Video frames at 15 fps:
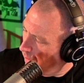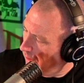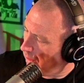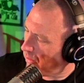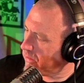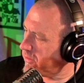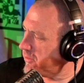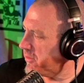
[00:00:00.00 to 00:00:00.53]

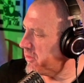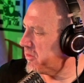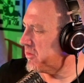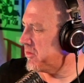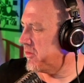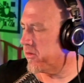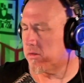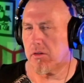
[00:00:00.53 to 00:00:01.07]
wow,
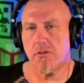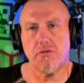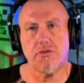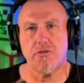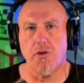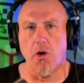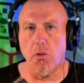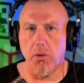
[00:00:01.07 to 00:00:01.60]
just
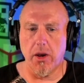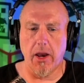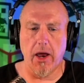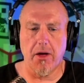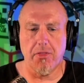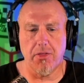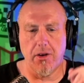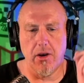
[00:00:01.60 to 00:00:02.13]
throwing it
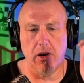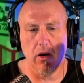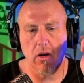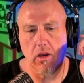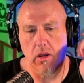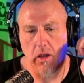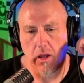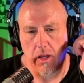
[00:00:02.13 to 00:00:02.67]
out
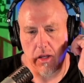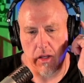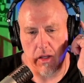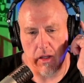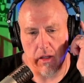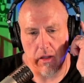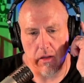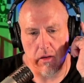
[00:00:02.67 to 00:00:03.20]
there,
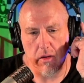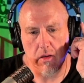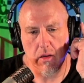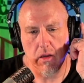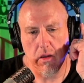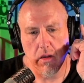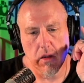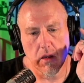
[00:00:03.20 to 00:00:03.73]
and
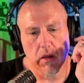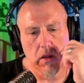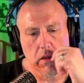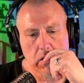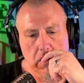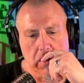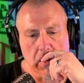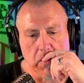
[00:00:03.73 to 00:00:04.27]

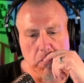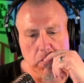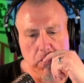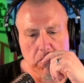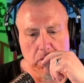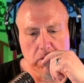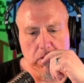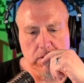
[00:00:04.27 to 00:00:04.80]

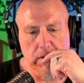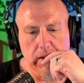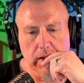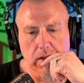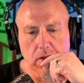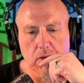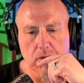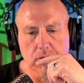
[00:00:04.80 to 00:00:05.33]
we'll
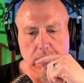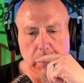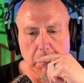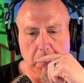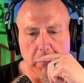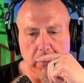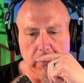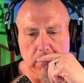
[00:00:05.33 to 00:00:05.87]
dig a little
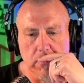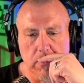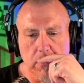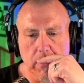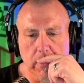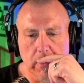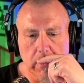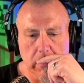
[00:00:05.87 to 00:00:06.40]
deeper
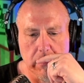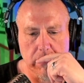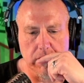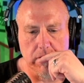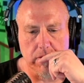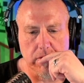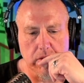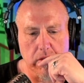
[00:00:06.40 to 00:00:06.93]
into it here in
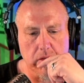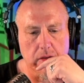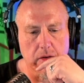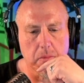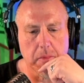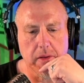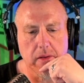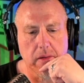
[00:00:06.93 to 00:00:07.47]
just a little